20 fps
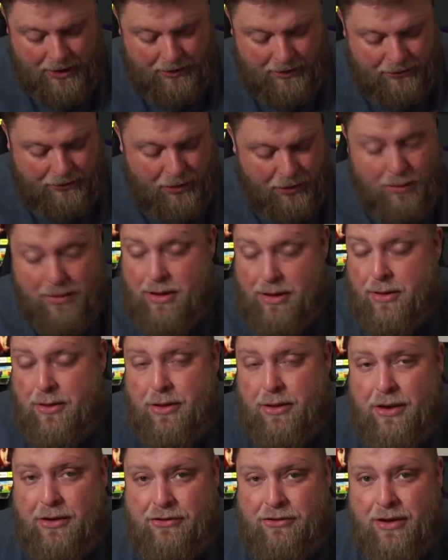so with the
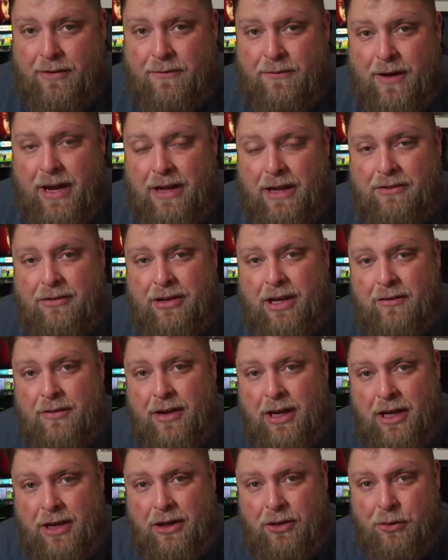3rd gen Fire
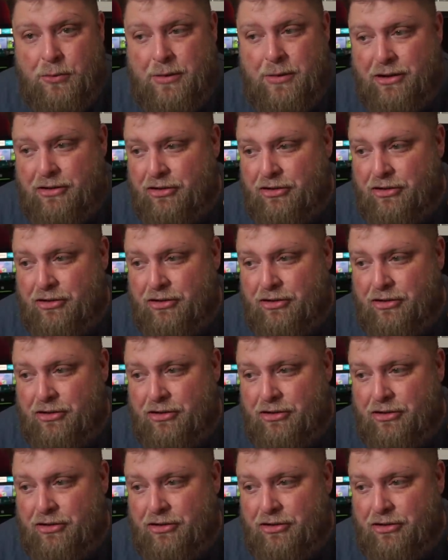TV Cube it